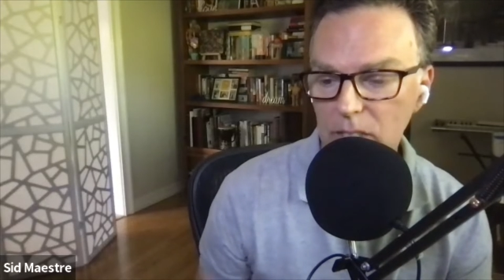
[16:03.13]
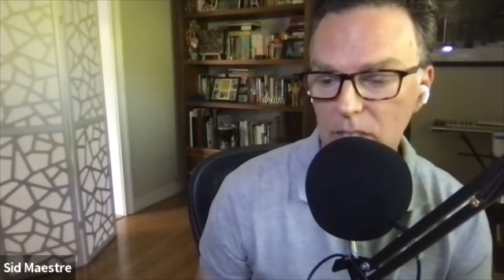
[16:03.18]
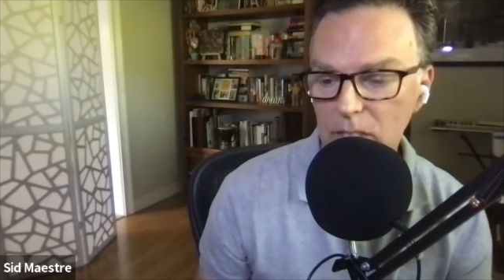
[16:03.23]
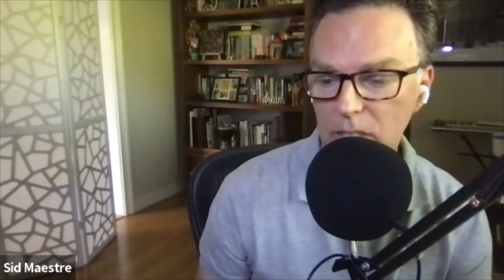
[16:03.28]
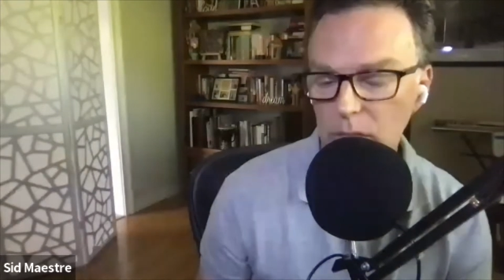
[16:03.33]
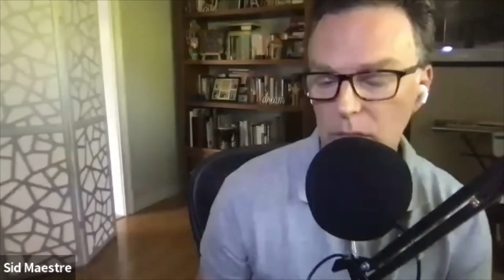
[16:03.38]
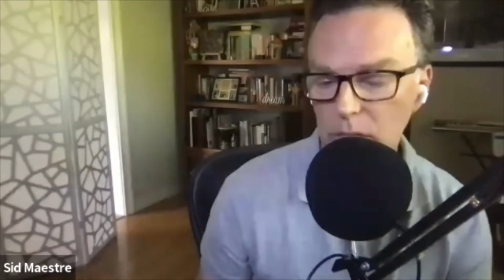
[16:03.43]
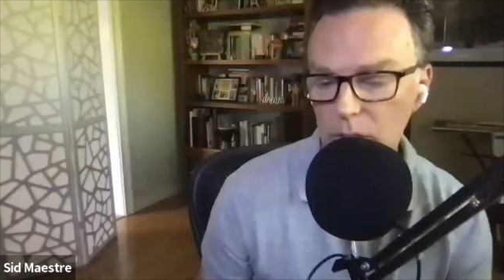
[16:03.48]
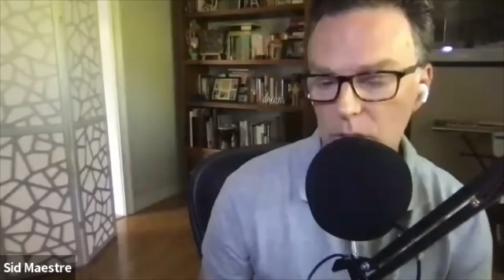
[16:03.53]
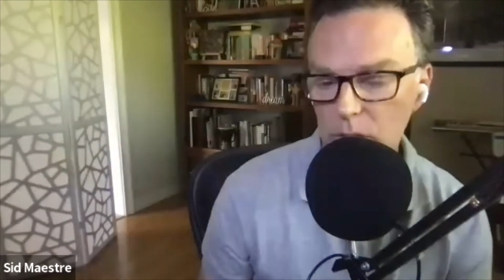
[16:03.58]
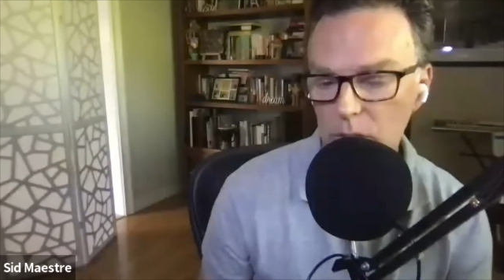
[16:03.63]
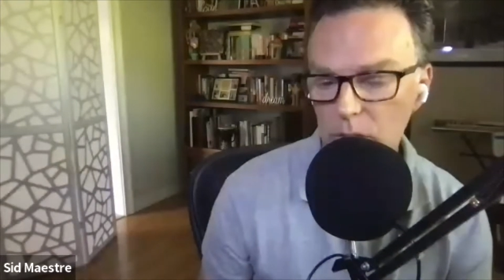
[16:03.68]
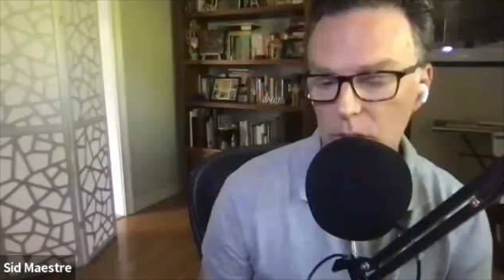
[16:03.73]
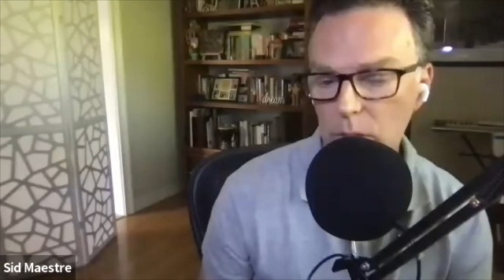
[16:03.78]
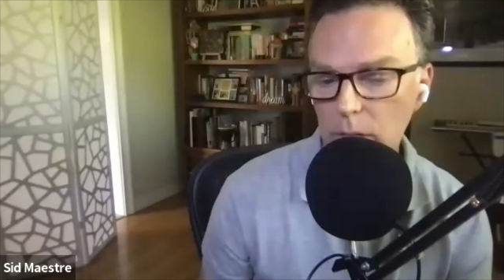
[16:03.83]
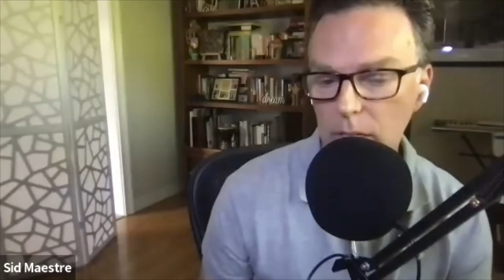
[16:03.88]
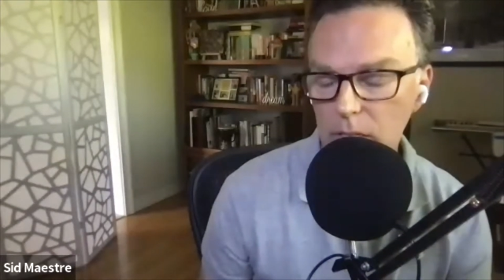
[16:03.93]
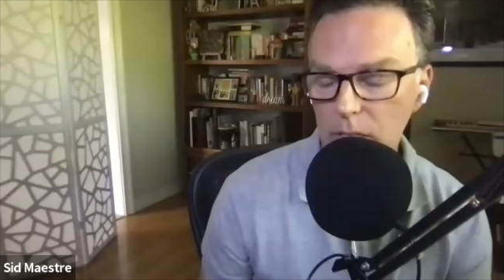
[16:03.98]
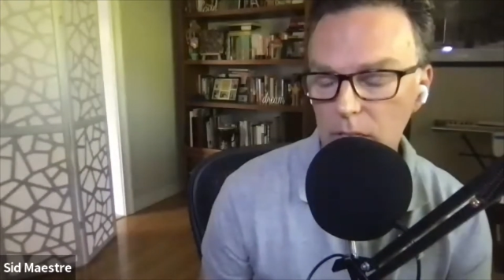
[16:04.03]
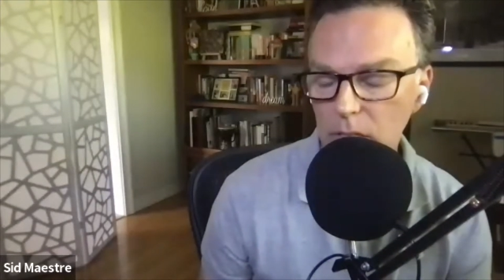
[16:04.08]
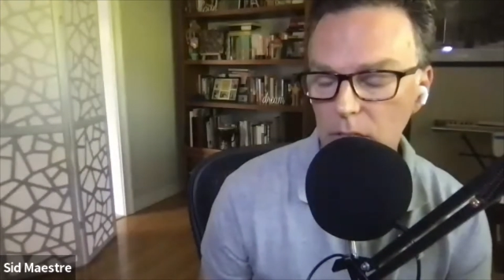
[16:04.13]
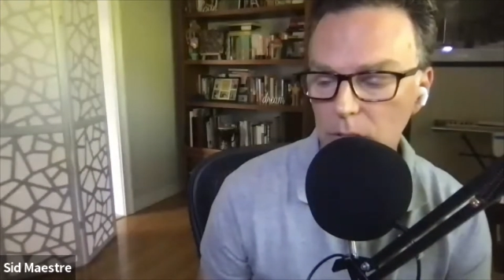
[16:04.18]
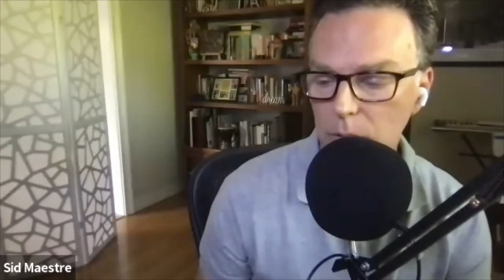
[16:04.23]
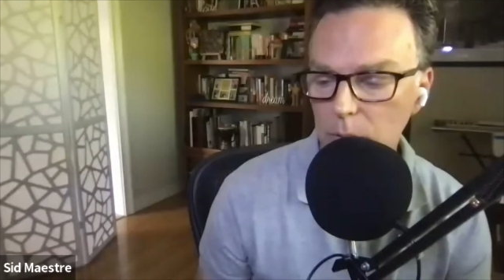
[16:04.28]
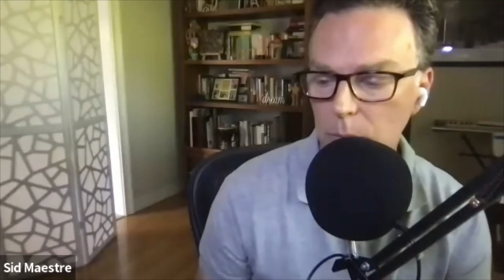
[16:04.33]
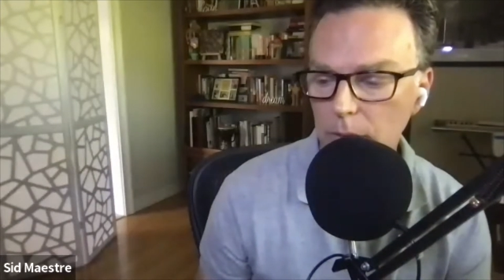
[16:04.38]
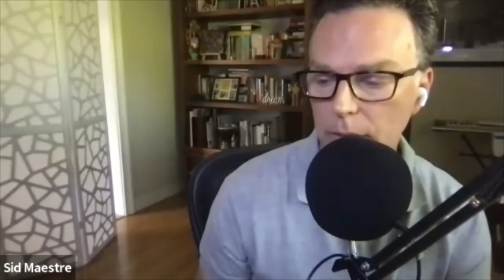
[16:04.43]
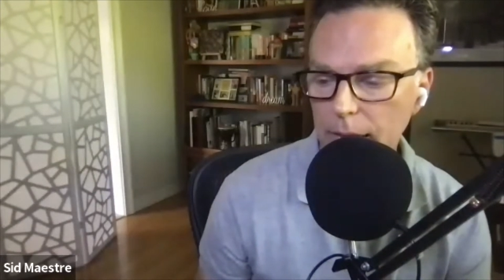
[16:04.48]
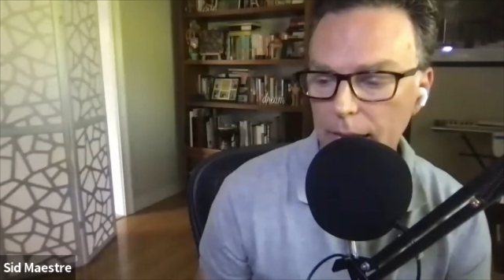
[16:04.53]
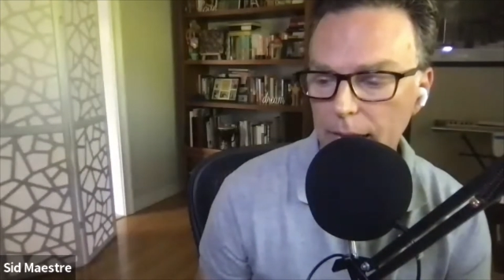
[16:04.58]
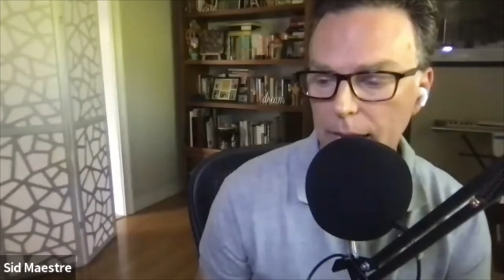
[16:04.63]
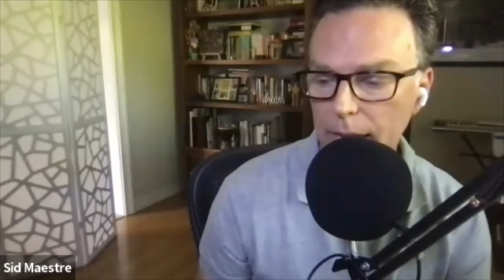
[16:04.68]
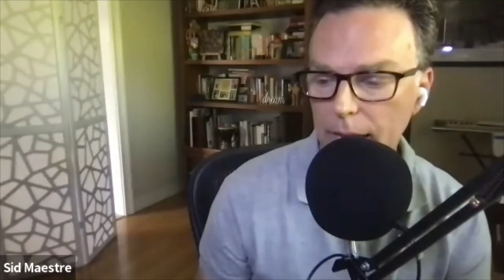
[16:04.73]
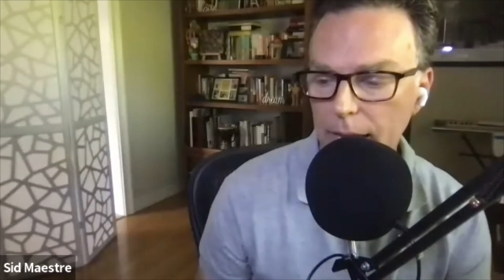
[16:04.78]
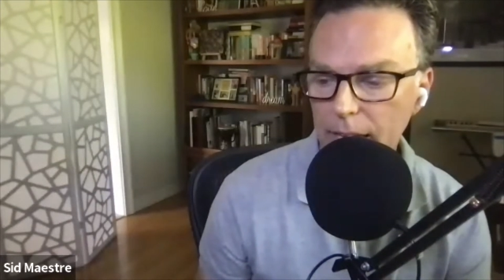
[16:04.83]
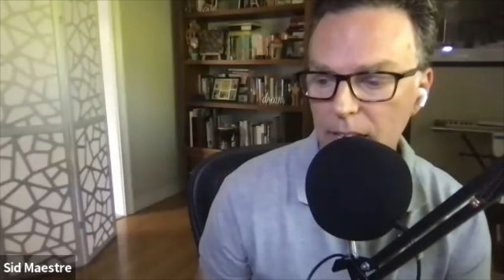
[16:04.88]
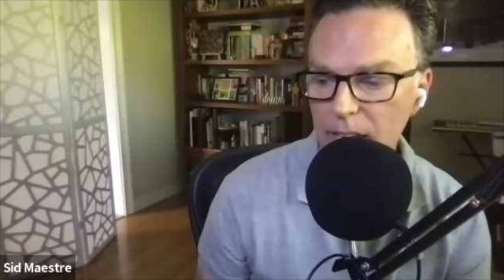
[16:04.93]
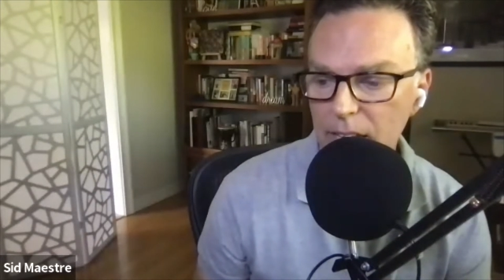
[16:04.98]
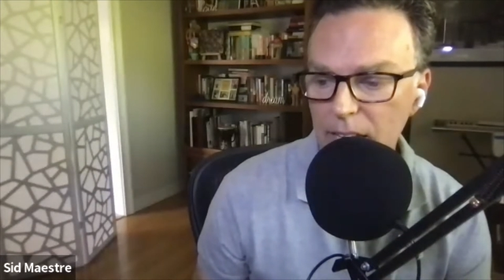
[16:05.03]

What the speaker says: you can also argue that